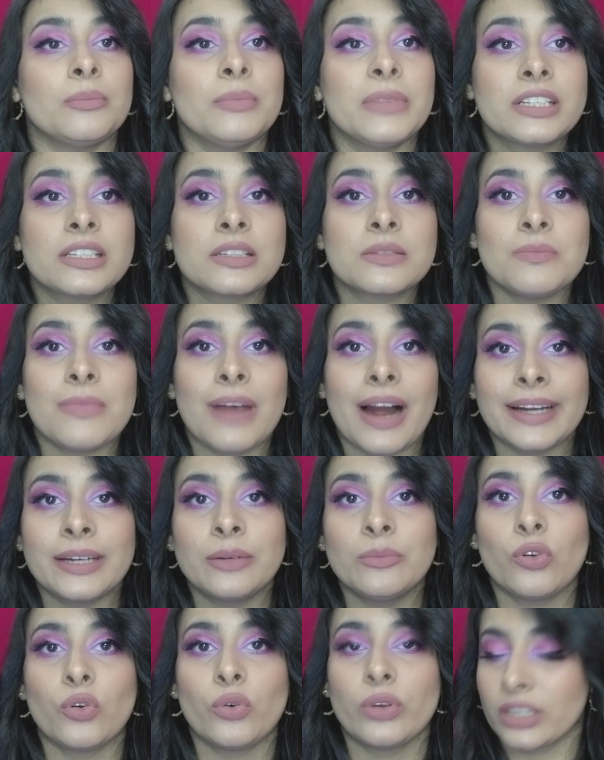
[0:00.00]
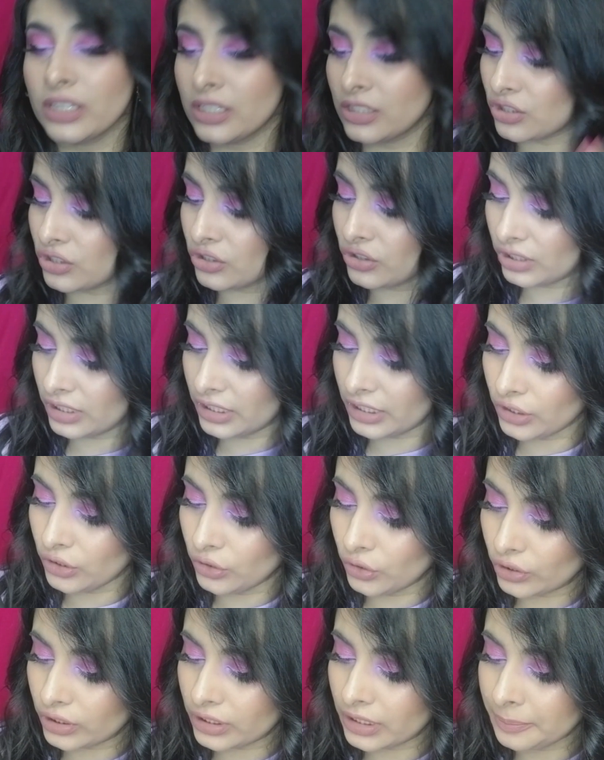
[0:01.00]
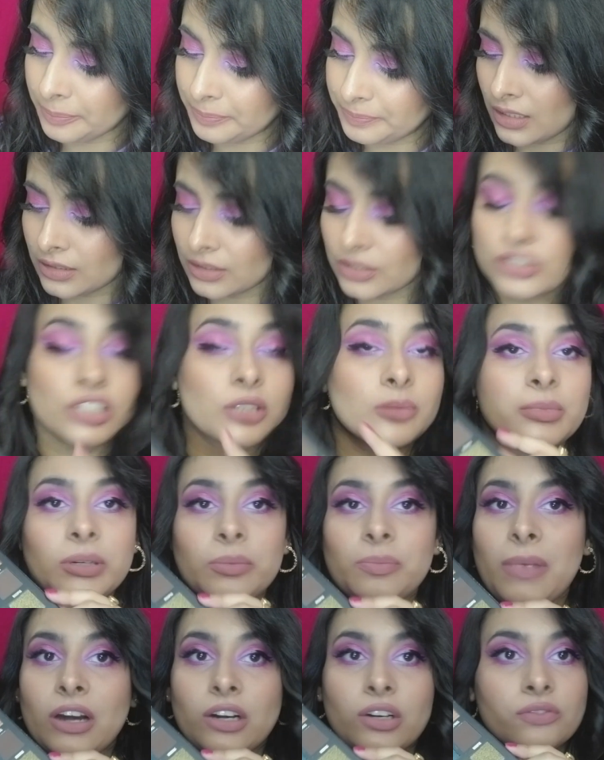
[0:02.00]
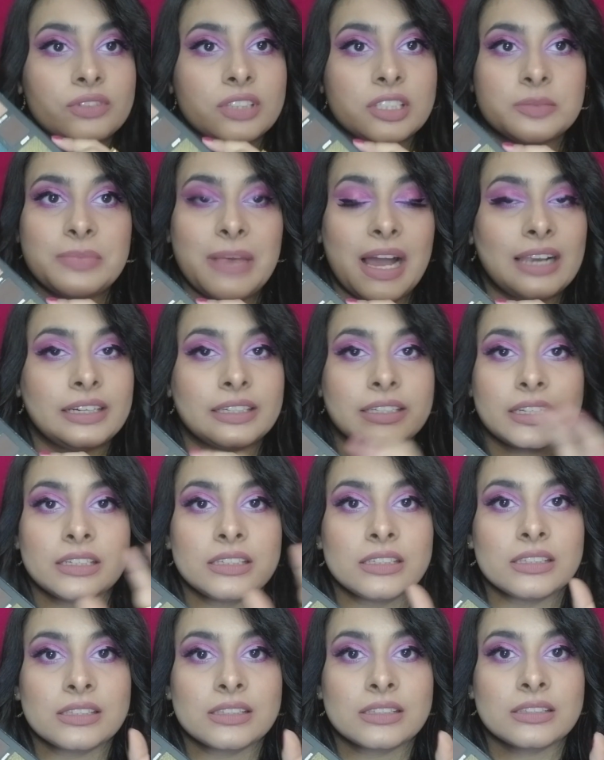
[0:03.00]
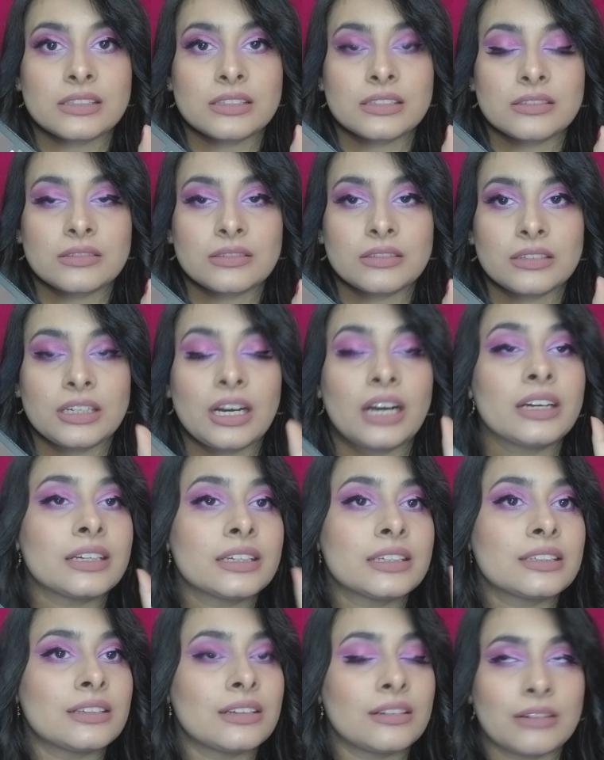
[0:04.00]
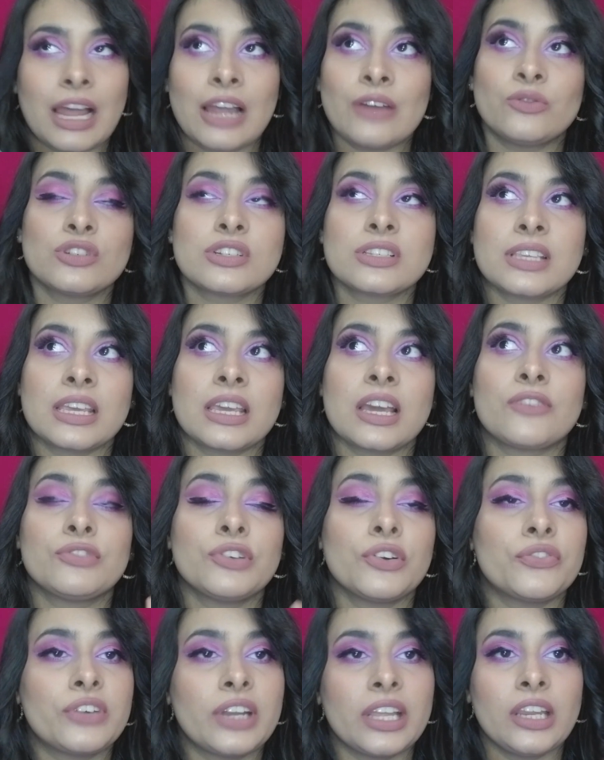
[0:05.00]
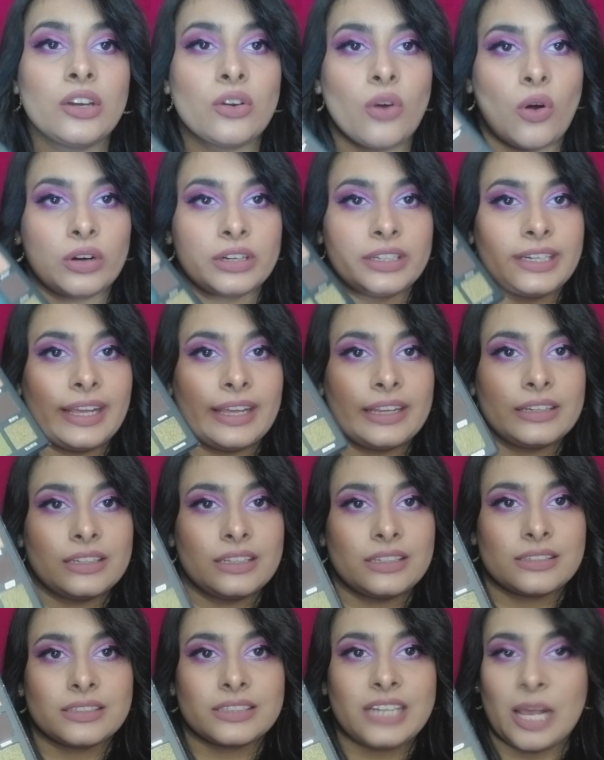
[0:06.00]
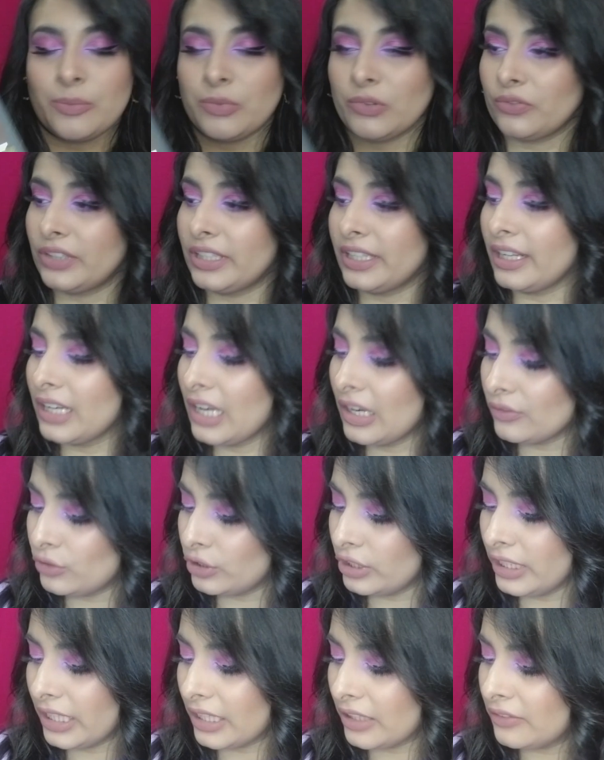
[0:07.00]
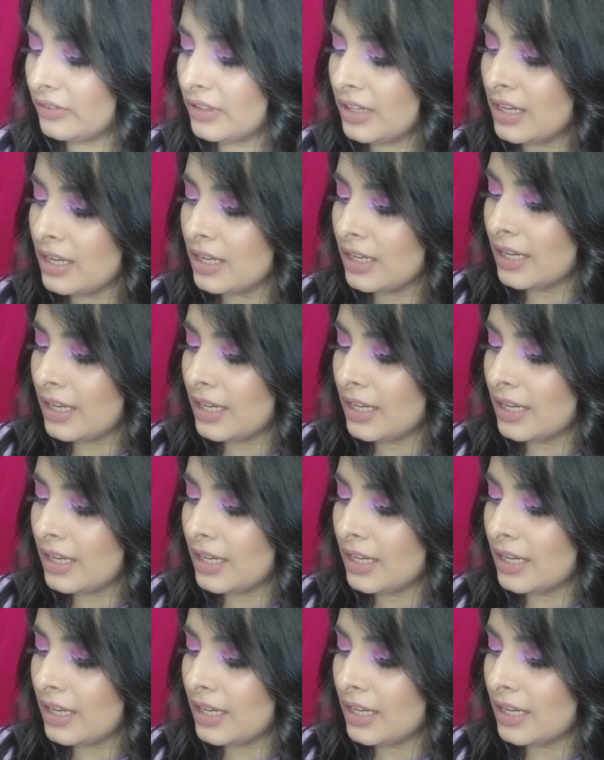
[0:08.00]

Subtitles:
it's mind-blowing. It's really good. The shimmer part of this palette is, I would say a 15 on 10 is the type of rating I would give.